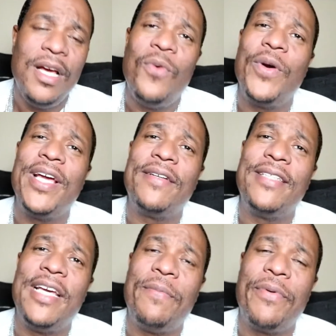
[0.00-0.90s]
When you have
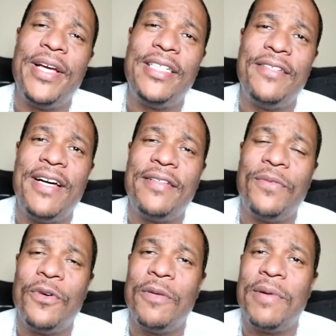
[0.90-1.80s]
to take breaks, you don't have to
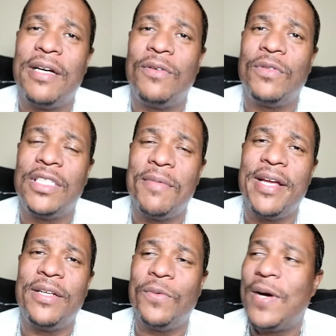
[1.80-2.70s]
worry about
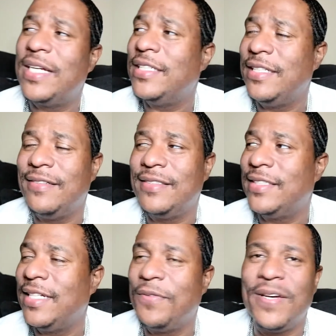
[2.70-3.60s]
somebody watching you and
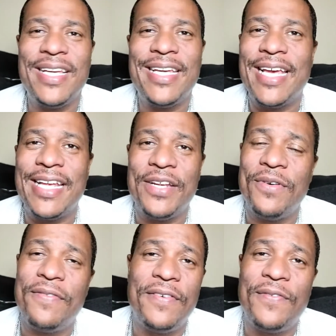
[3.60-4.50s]
saying, well, he can't do
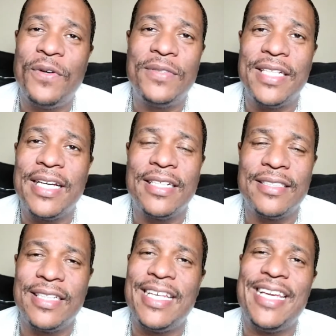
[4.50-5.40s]
it for 4 seconds
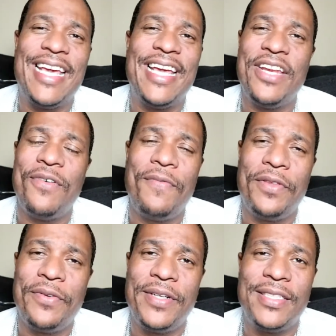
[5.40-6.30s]
or he can't do it for
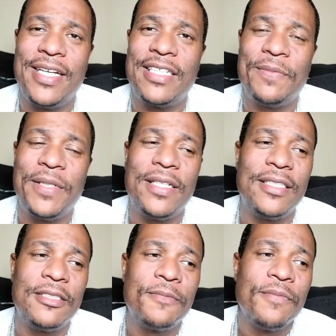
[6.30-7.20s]
3 seconds, because
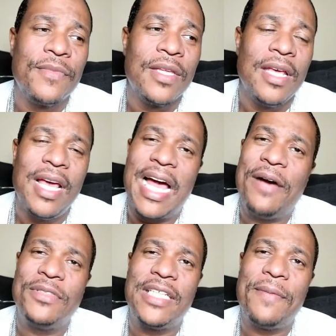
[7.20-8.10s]
I
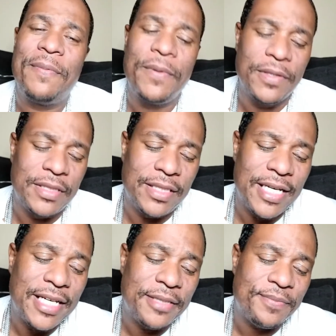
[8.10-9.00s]
was the type of person
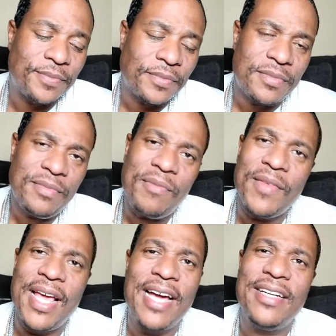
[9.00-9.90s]
that
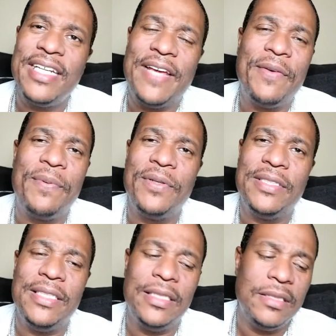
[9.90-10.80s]
I couldn't give a person